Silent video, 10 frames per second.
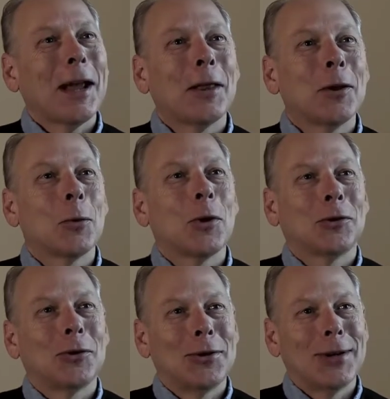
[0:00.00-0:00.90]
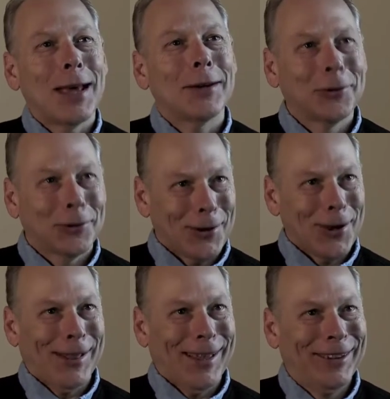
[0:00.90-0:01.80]
And there was dead
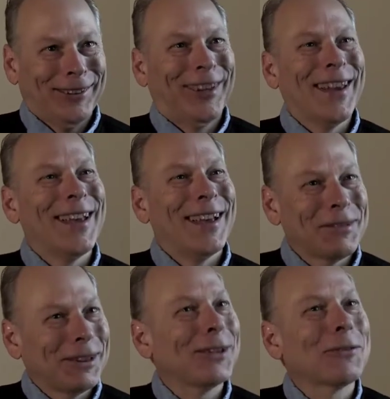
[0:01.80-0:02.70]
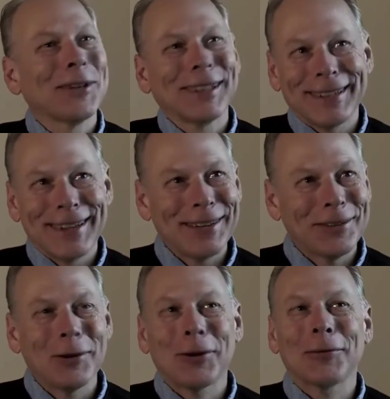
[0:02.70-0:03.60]
silence, literally
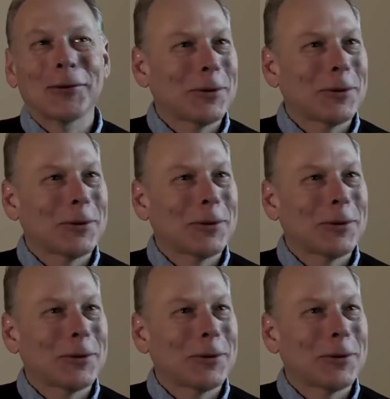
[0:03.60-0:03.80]
dead. You could have